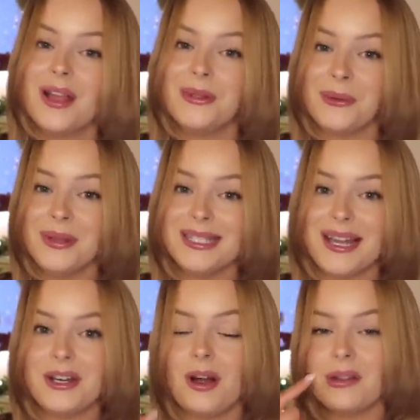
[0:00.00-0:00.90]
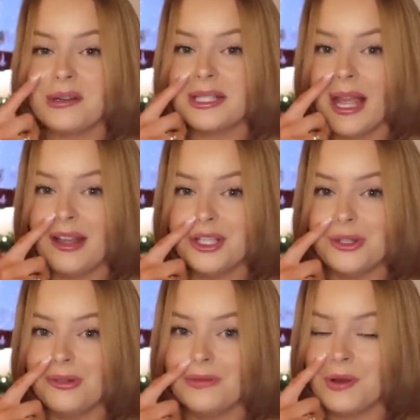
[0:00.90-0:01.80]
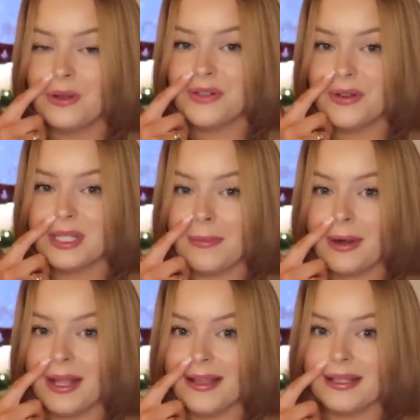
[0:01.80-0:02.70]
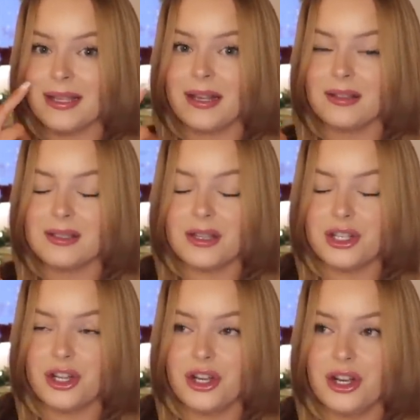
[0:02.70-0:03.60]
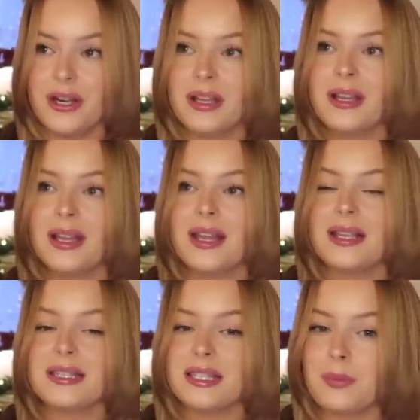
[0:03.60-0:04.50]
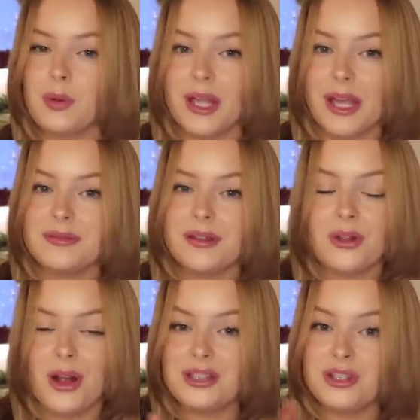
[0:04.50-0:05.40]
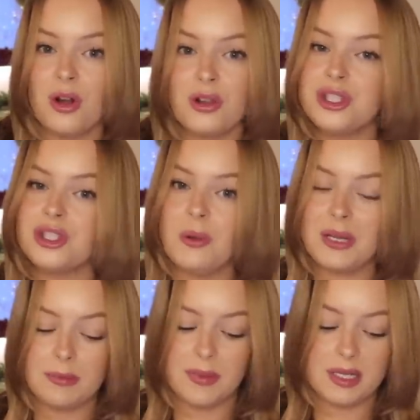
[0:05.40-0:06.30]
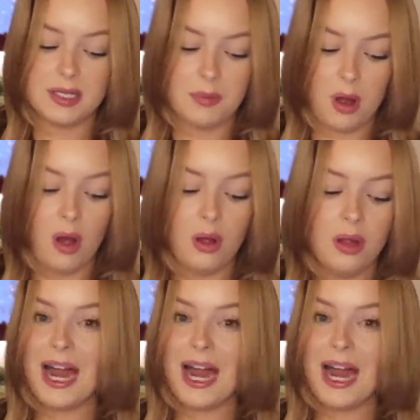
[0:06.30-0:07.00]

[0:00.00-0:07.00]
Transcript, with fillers: They're only $10. Getting 2 of those for somebody is like such a good simple gift if you guys are all just doing something small.